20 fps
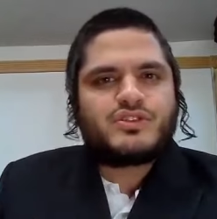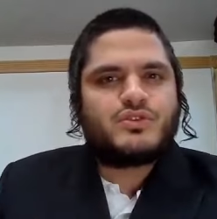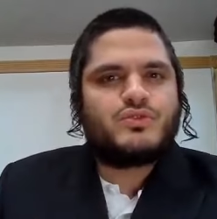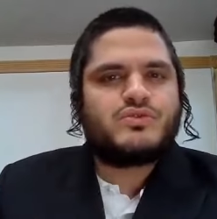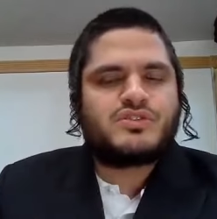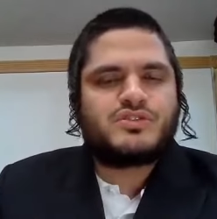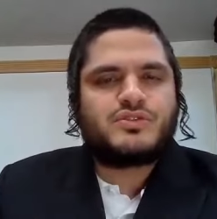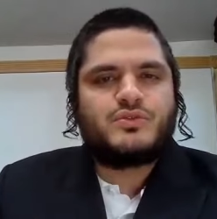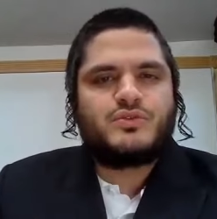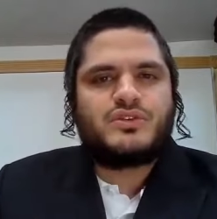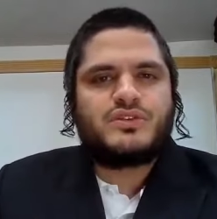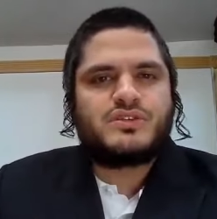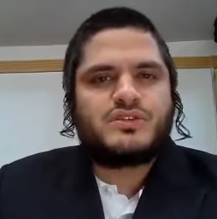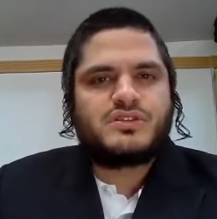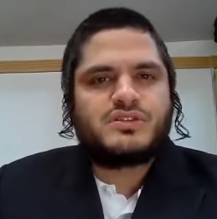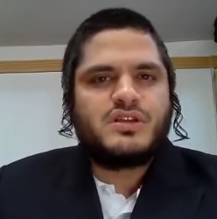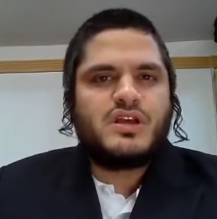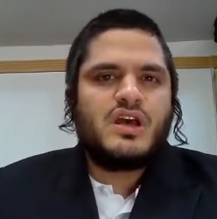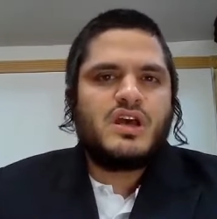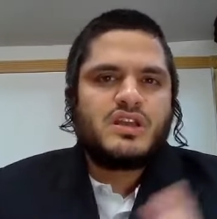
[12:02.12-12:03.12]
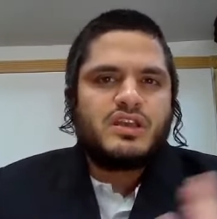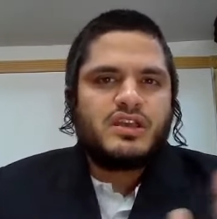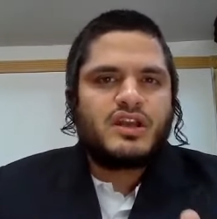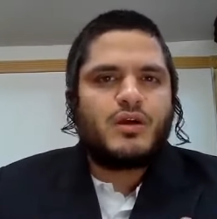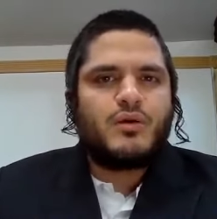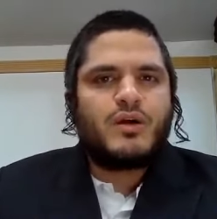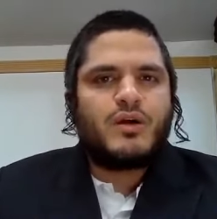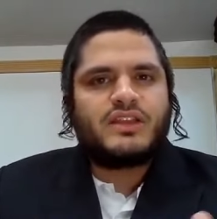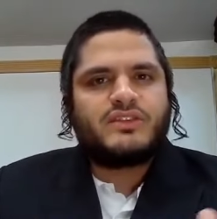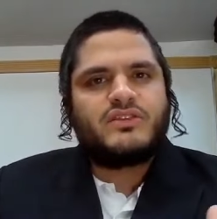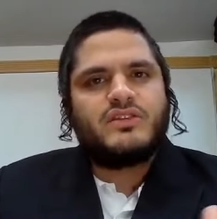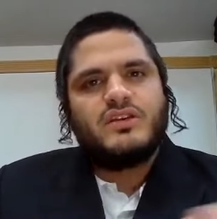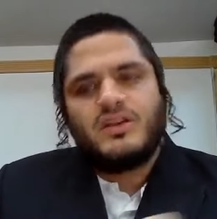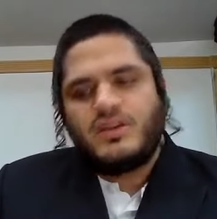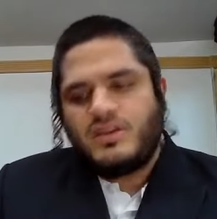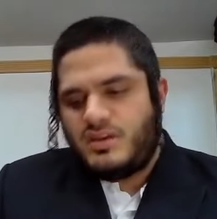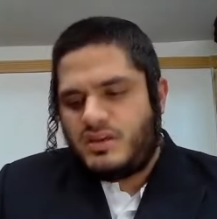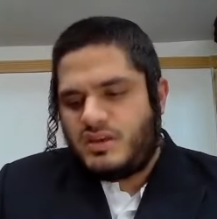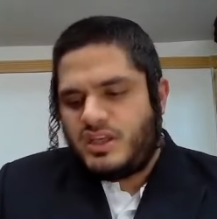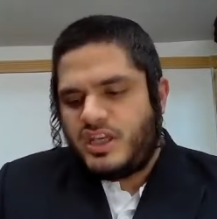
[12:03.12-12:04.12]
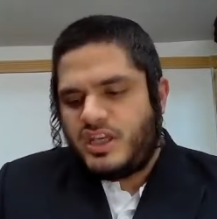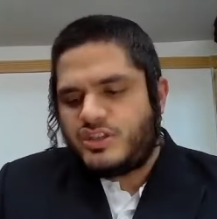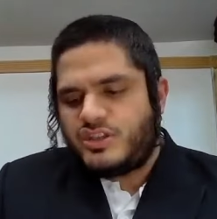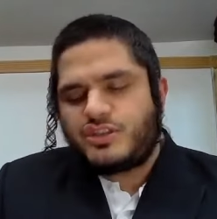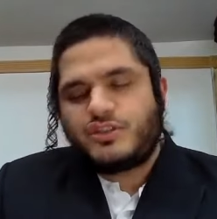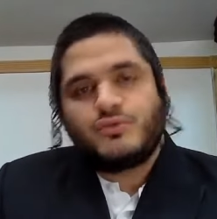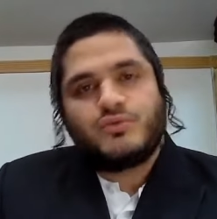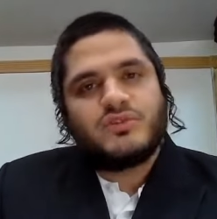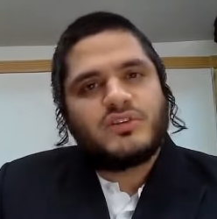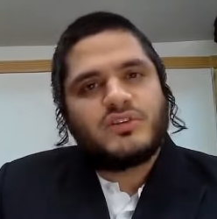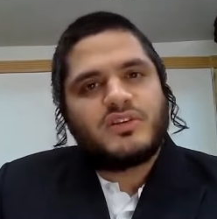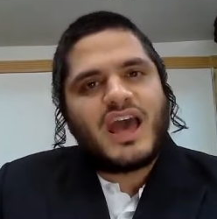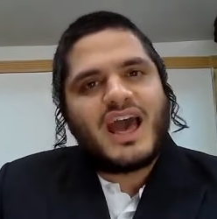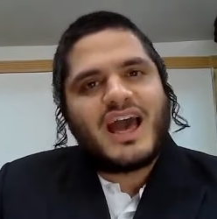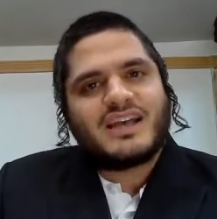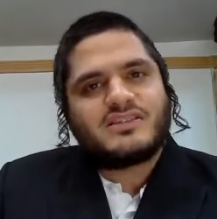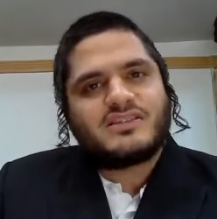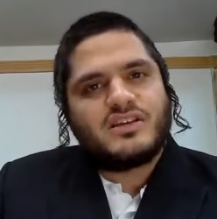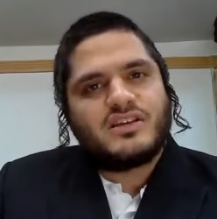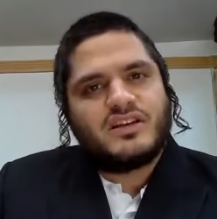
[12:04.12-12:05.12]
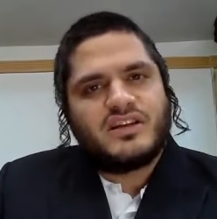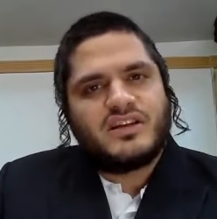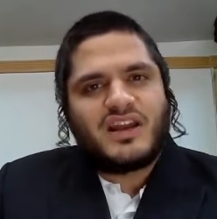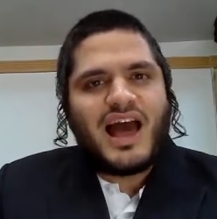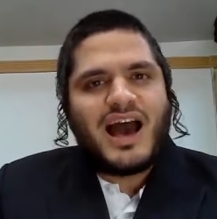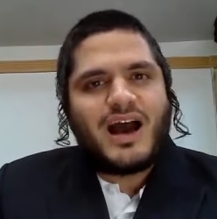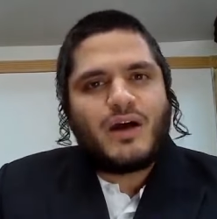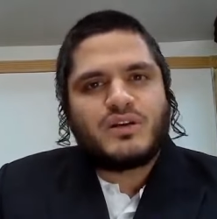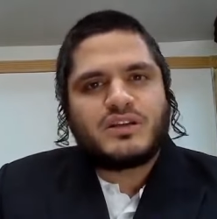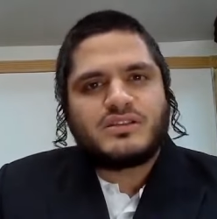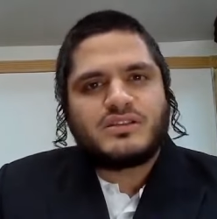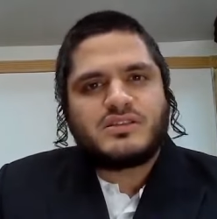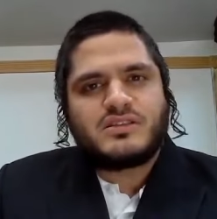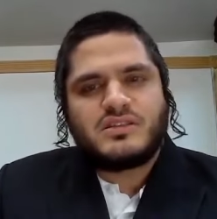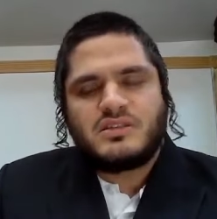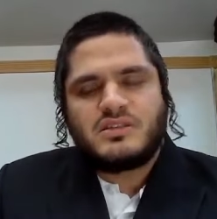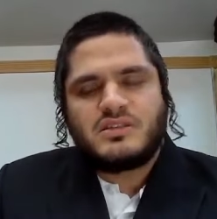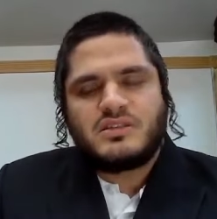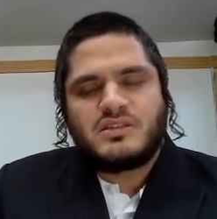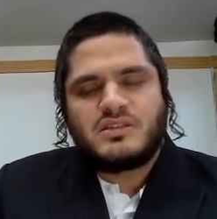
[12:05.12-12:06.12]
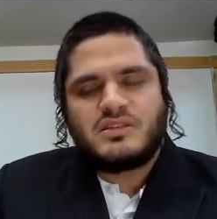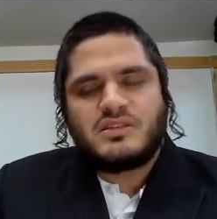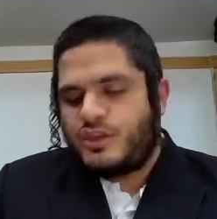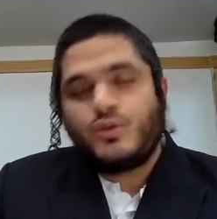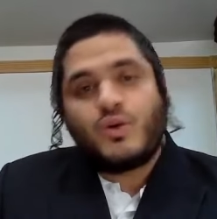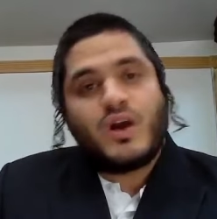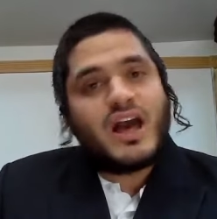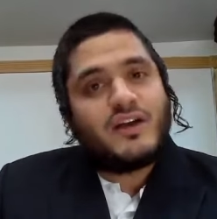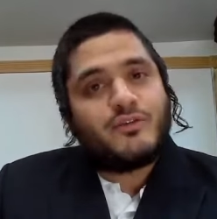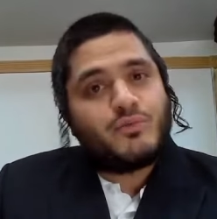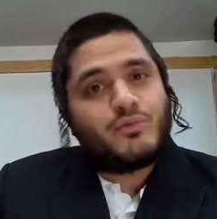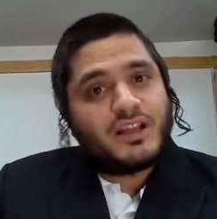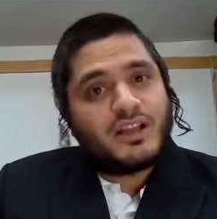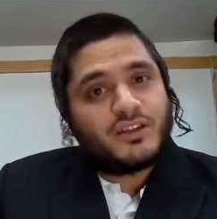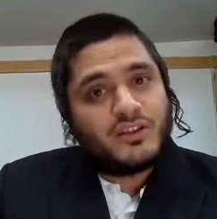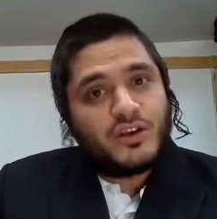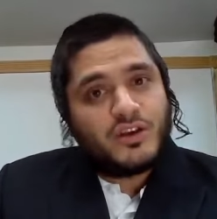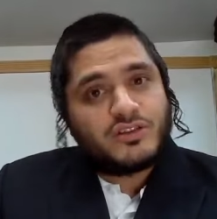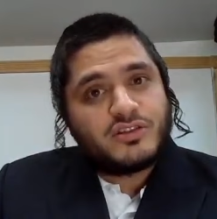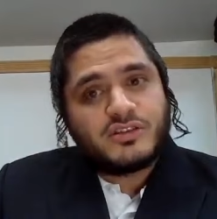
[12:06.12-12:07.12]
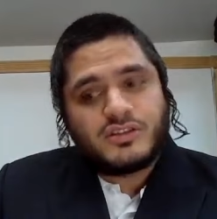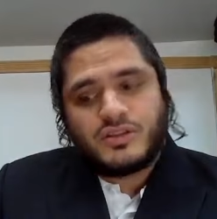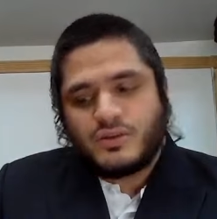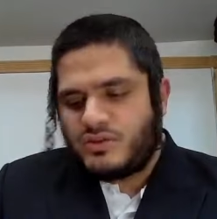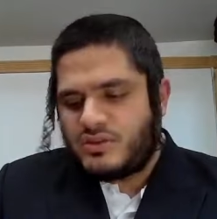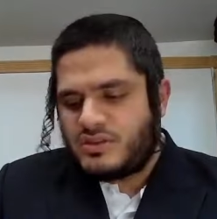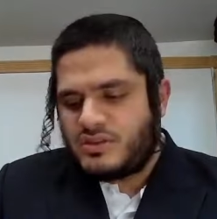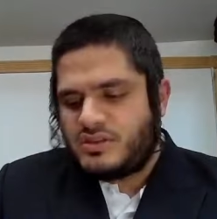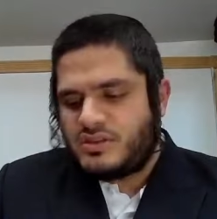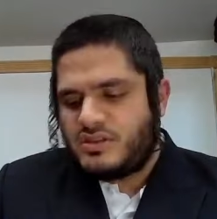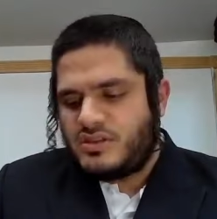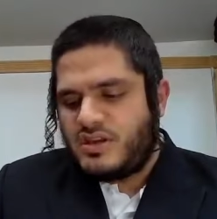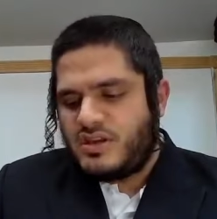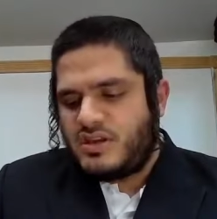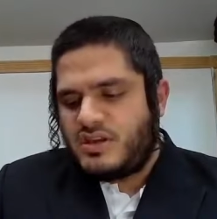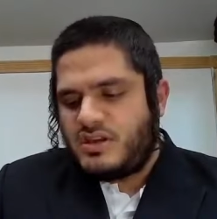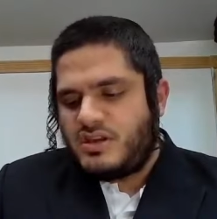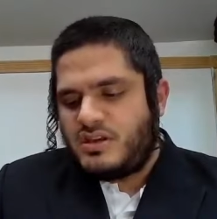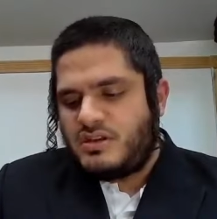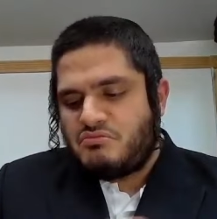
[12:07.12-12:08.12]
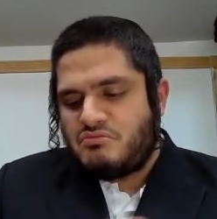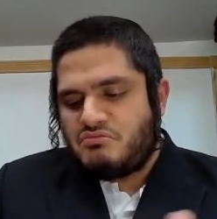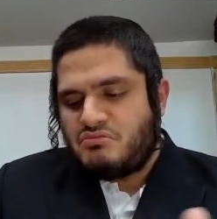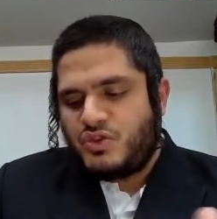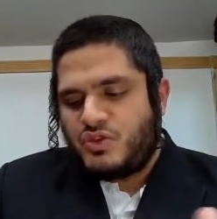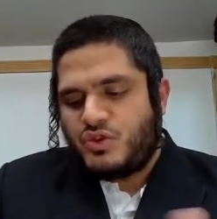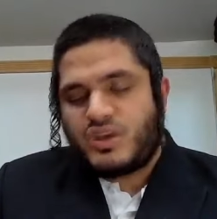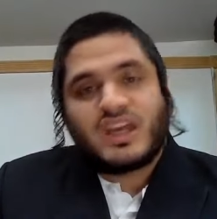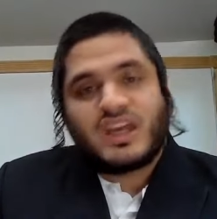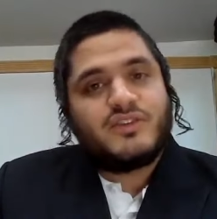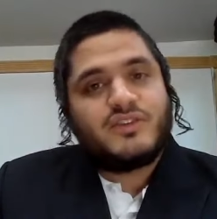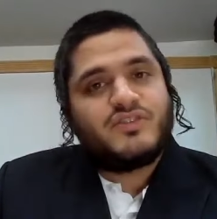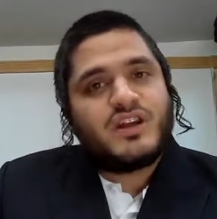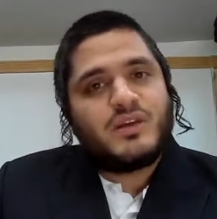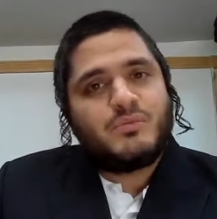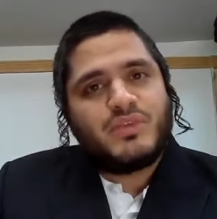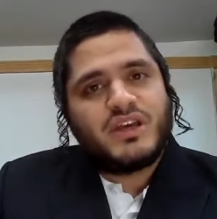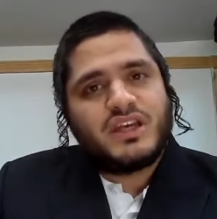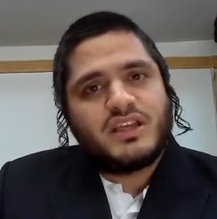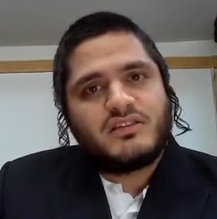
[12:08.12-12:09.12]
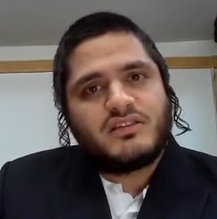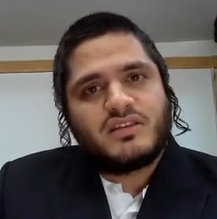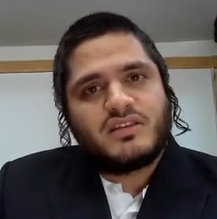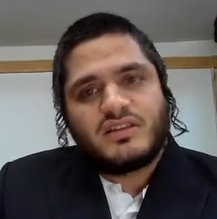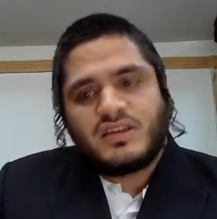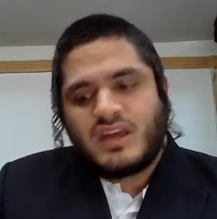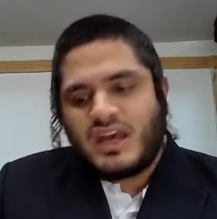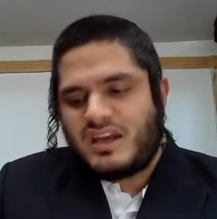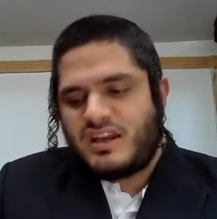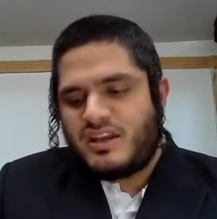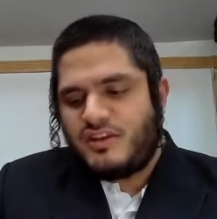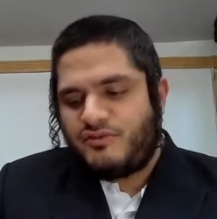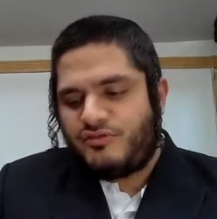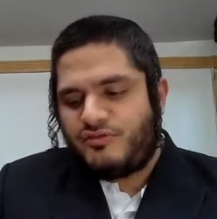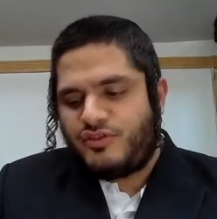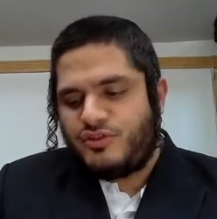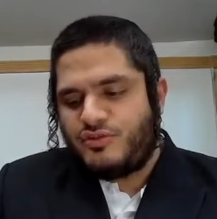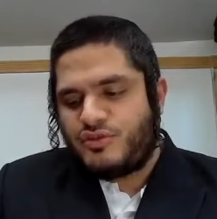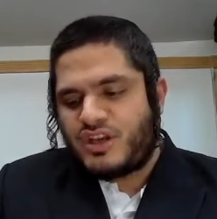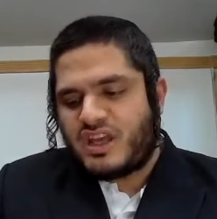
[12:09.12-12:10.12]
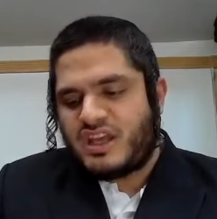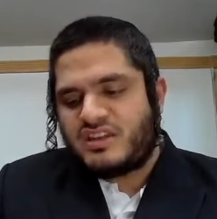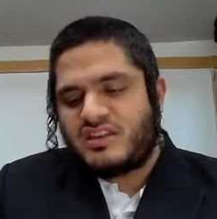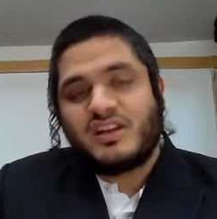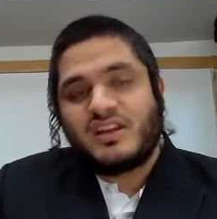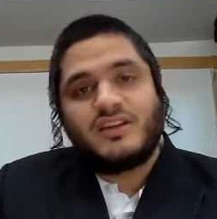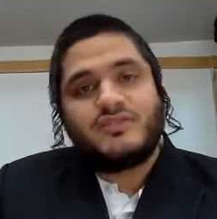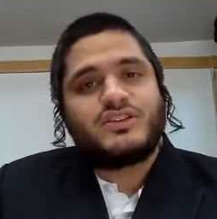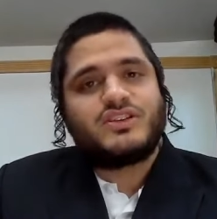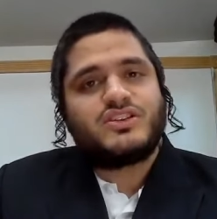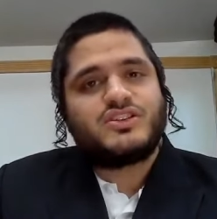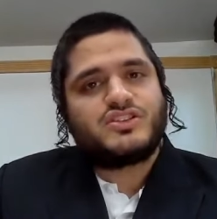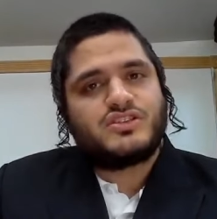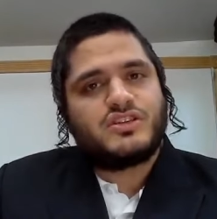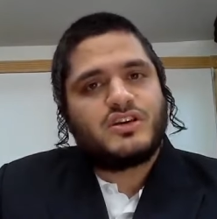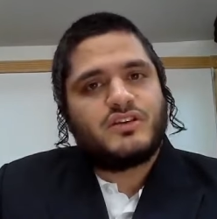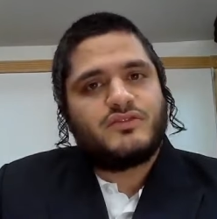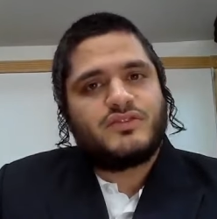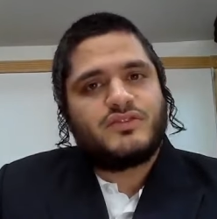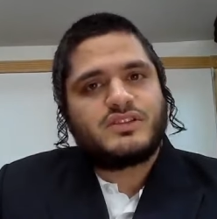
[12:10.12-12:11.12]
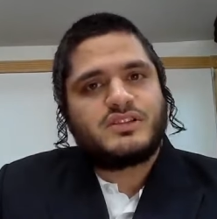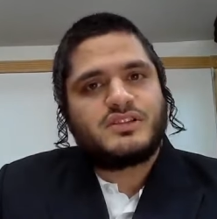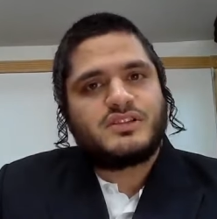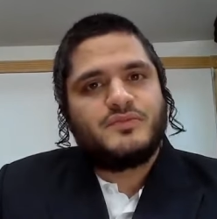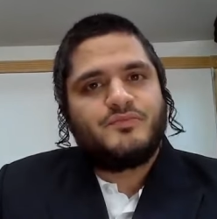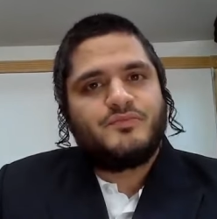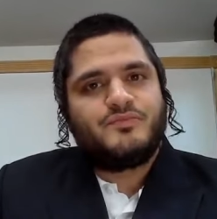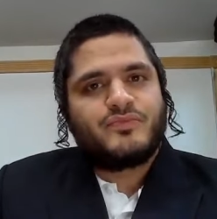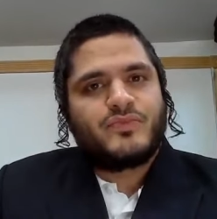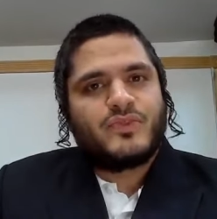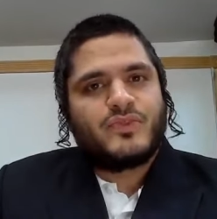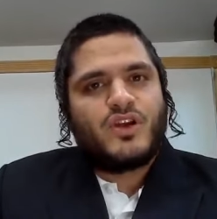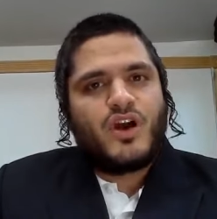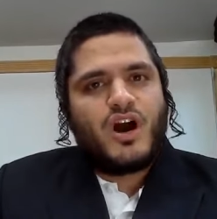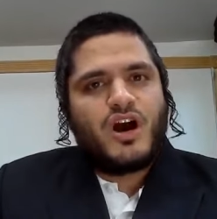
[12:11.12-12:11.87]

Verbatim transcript: private school students, you know what? Each student has an allowance. You have what, 100 students? You can give in a bit. And if you can deliver the service